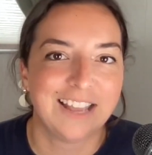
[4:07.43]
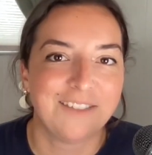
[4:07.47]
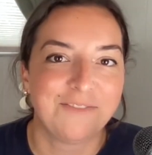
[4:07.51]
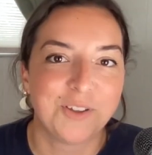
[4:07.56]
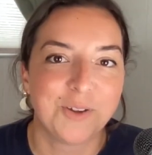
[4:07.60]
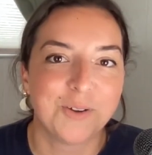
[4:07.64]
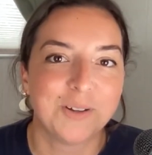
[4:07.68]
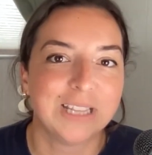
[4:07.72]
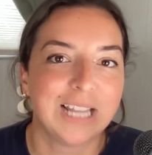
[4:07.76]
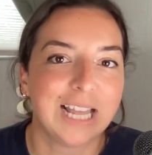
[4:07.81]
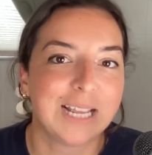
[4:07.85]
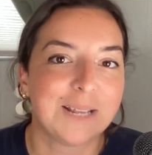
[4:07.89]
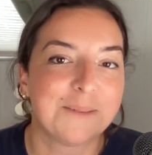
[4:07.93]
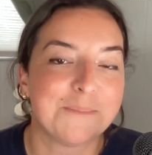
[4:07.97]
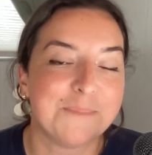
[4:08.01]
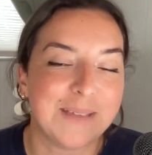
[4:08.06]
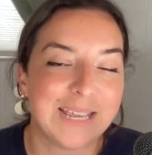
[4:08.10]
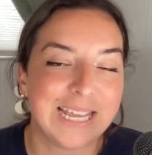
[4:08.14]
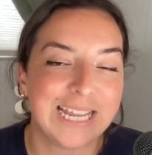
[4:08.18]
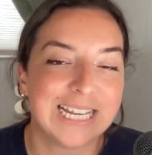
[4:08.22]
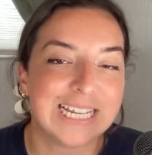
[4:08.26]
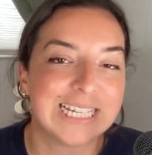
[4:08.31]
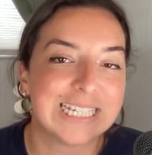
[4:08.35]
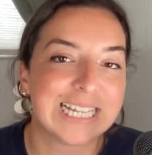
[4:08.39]
If you would like
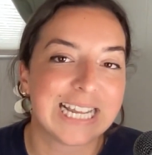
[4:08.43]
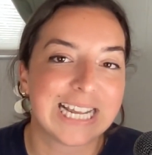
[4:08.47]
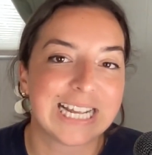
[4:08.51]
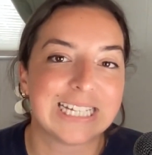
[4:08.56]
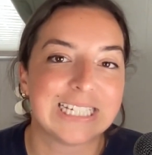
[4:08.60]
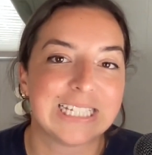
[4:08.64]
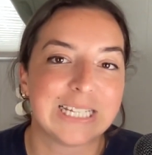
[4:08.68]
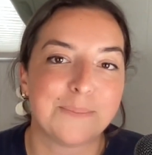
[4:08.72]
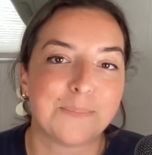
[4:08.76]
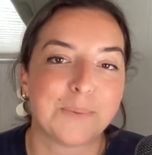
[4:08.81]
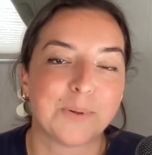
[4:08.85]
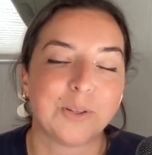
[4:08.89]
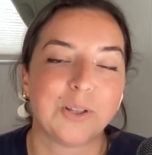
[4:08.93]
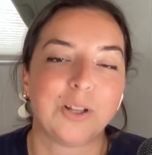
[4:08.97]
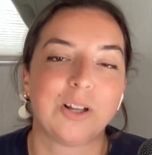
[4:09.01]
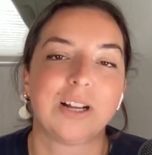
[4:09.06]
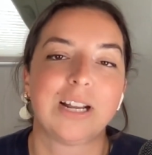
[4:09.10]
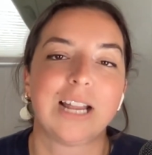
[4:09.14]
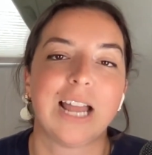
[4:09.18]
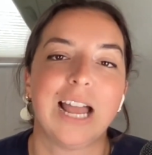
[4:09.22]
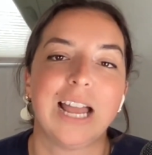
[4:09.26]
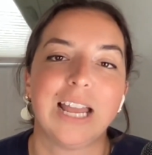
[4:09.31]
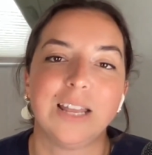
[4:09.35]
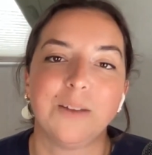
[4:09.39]
me to take a deeper
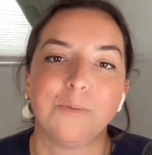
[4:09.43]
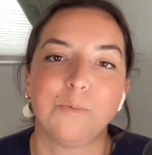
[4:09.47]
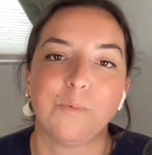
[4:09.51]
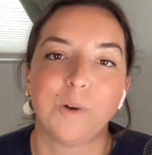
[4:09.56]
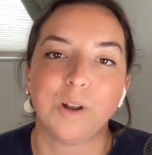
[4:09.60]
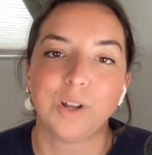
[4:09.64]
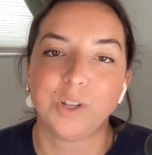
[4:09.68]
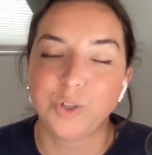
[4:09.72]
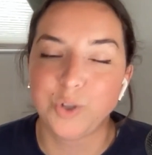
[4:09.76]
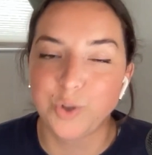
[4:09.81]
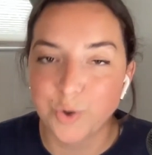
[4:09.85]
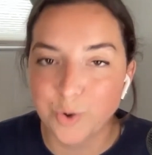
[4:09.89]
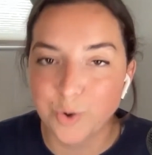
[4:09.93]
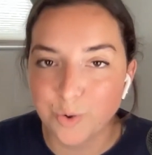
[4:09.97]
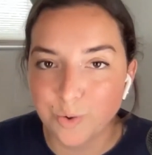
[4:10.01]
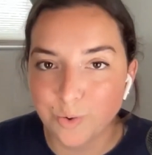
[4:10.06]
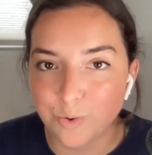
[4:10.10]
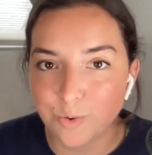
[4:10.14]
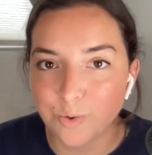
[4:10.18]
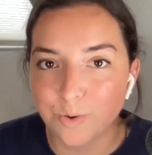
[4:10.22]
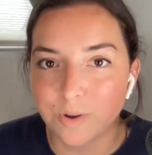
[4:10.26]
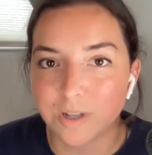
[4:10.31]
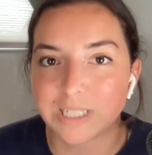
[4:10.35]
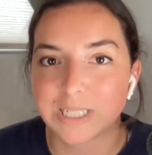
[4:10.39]
look at what
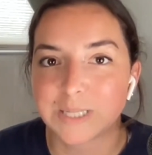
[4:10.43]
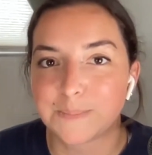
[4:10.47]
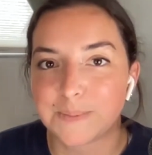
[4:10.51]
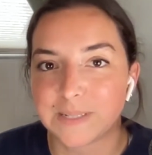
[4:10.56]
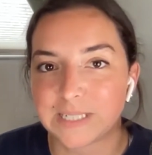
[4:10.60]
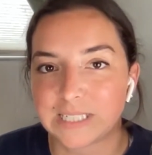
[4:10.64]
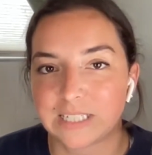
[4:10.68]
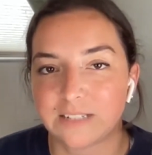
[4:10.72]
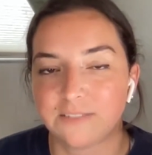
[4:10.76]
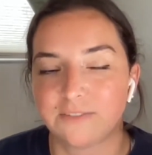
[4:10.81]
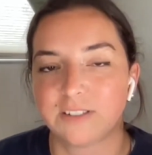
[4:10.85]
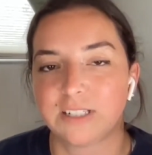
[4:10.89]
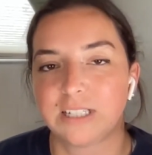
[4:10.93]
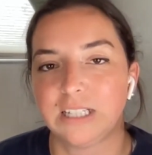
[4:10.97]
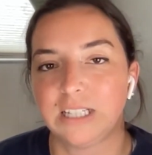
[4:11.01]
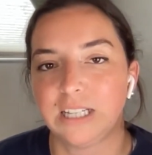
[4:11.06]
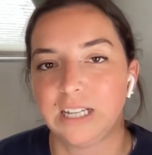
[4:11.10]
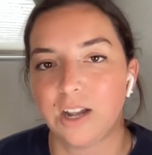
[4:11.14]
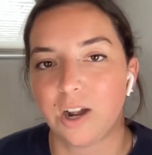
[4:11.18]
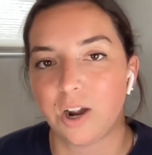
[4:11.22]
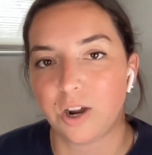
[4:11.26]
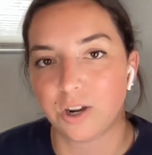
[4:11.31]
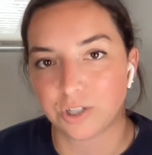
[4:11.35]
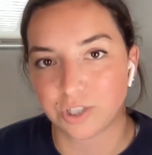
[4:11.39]
you
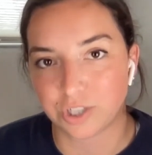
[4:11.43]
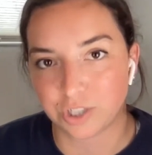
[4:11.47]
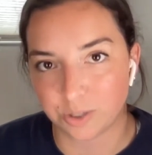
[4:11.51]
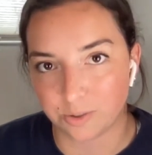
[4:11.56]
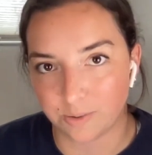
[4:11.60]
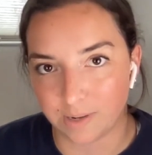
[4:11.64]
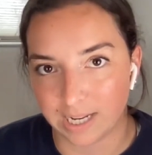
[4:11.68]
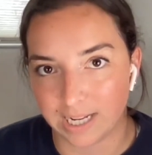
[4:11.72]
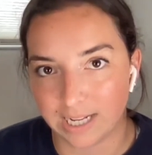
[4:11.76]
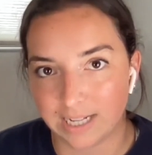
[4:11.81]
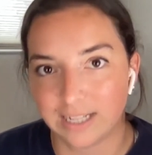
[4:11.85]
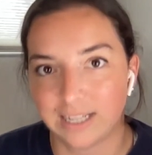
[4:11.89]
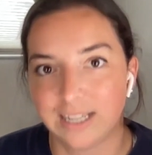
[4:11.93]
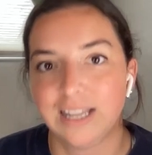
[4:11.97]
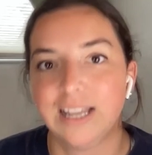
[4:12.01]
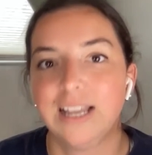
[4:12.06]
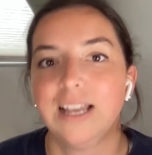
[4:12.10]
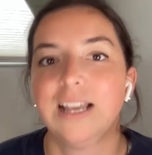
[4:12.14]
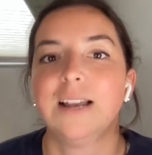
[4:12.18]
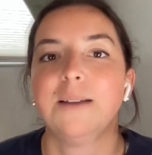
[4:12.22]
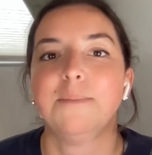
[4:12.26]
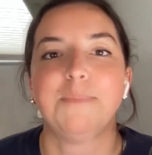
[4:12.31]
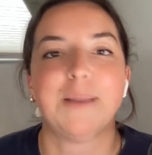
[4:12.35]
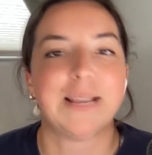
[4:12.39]
specifically are doing,
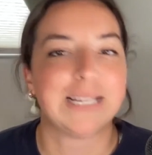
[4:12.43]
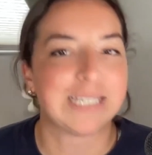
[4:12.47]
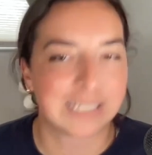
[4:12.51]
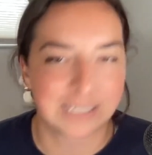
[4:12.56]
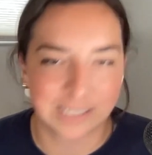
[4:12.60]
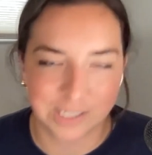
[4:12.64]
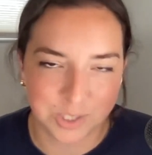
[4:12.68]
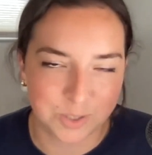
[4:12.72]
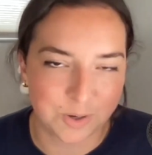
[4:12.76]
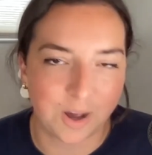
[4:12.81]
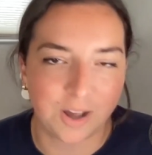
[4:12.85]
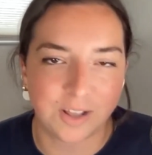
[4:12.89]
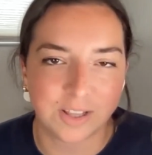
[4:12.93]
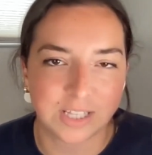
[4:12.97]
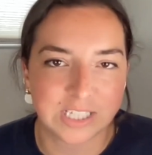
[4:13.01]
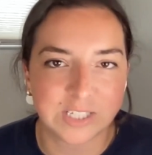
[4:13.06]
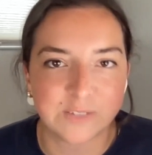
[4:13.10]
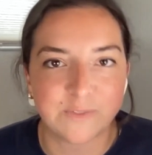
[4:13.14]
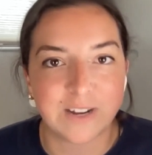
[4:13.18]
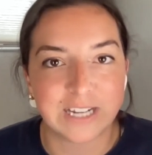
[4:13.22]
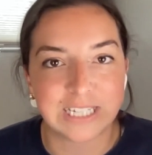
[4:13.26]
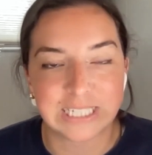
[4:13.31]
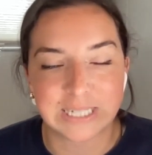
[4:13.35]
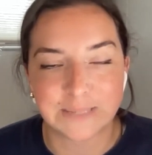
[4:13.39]
basically do all this
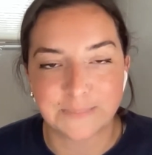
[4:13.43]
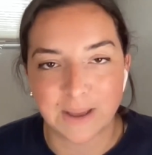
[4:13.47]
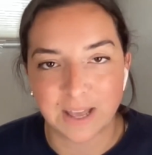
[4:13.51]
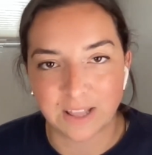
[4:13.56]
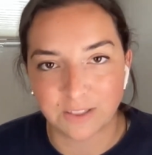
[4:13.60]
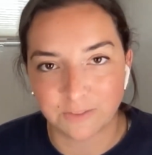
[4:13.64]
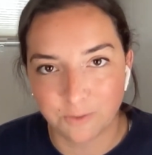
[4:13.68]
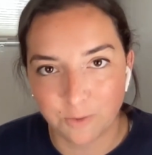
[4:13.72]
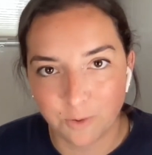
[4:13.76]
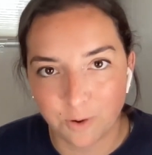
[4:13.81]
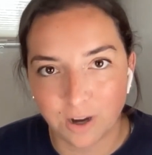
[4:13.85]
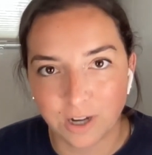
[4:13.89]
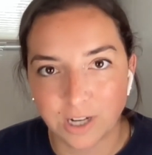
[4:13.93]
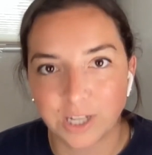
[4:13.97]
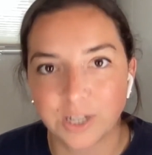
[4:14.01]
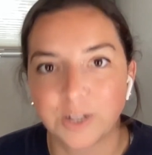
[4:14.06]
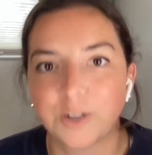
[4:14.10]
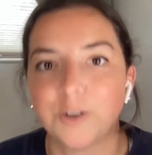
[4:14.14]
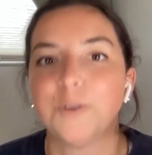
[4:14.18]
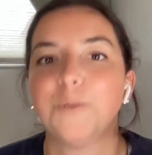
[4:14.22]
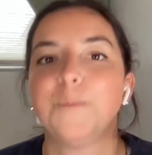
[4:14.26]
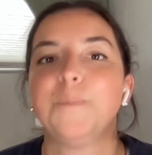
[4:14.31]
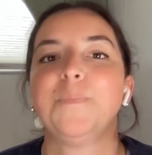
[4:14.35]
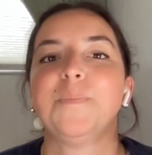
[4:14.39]
fancy math for
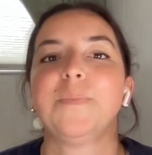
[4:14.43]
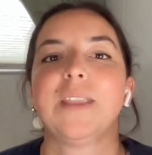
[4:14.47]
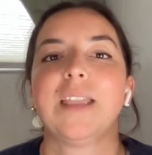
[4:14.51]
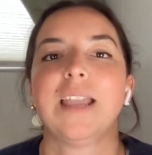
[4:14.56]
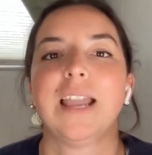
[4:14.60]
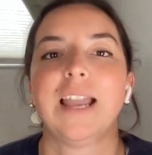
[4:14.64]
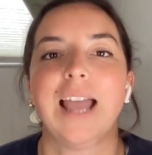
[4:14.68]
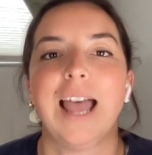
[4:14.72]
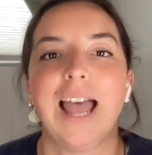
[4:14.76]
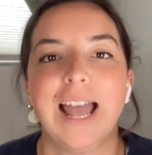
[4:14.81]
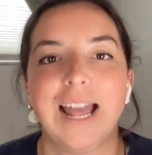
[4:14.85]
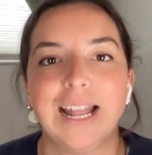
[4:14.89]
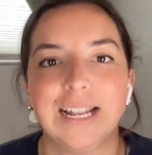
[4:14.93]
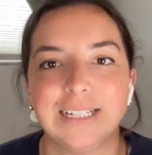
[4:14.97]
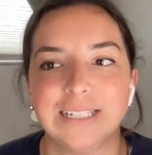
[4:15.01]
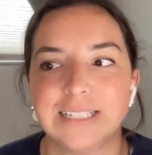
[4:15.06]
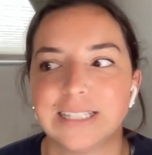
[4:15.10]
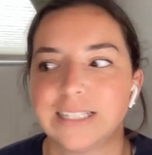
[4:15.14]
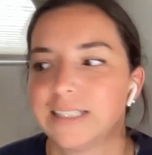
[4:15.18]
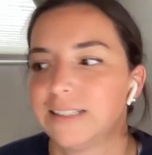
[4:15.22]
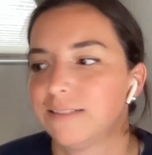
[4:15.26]
you and